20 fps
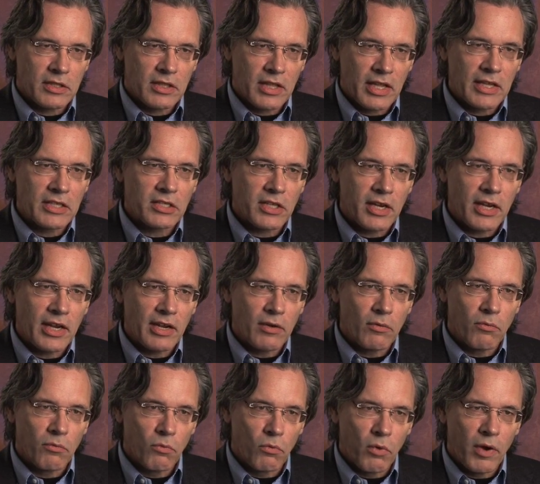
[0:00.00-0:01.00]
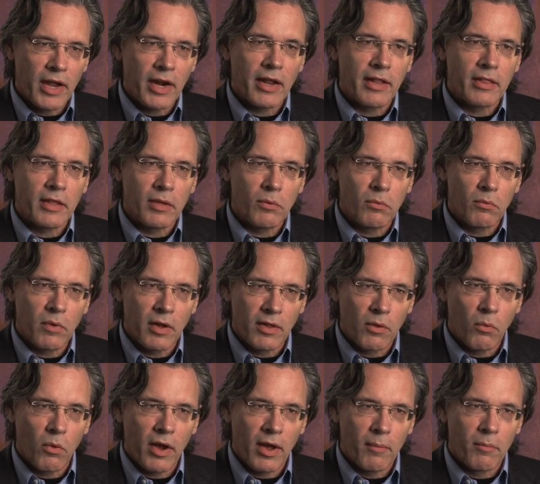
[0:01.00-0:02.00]
that he'd read on the
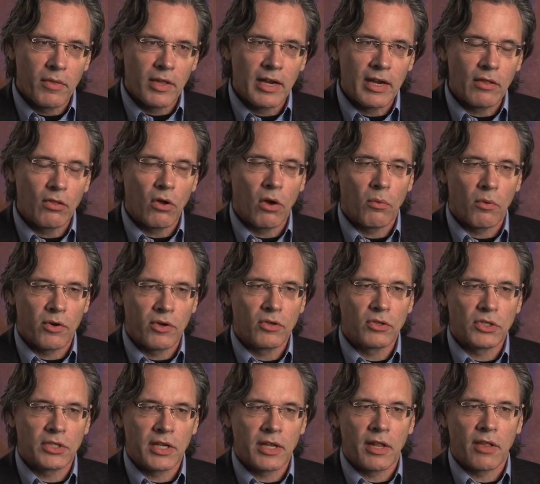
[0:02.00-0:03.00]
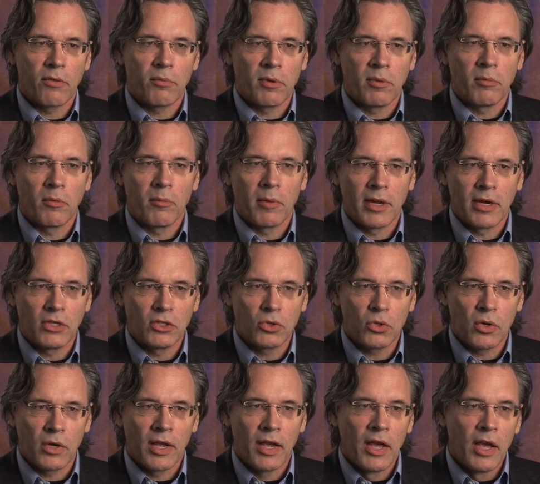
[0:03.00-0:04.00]
web that he thought were interesting and other people might
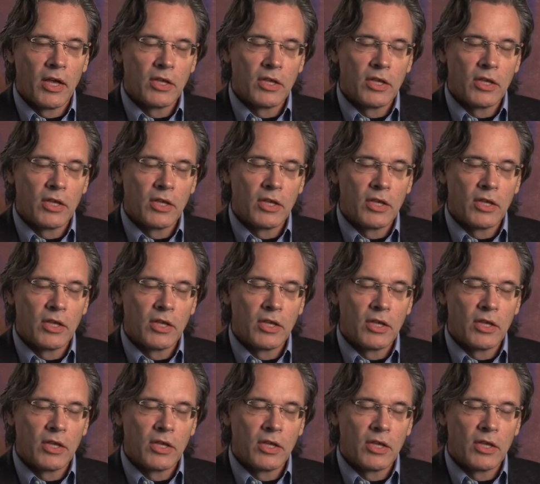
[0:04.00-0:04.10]
enjoy.